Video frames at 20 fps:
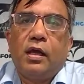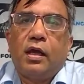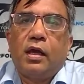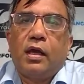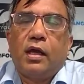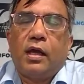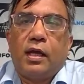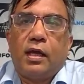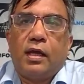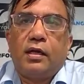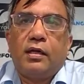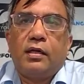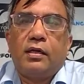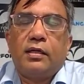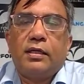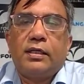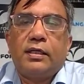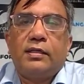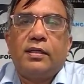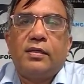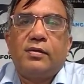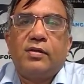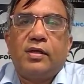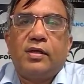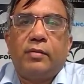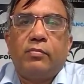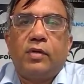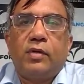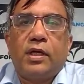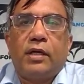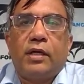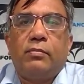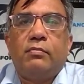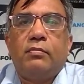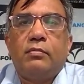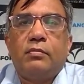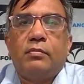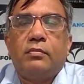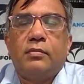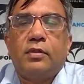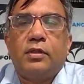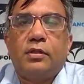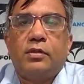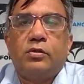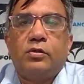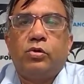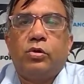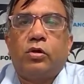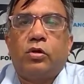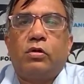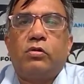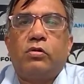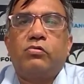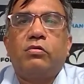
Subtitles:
And at the same time, you're also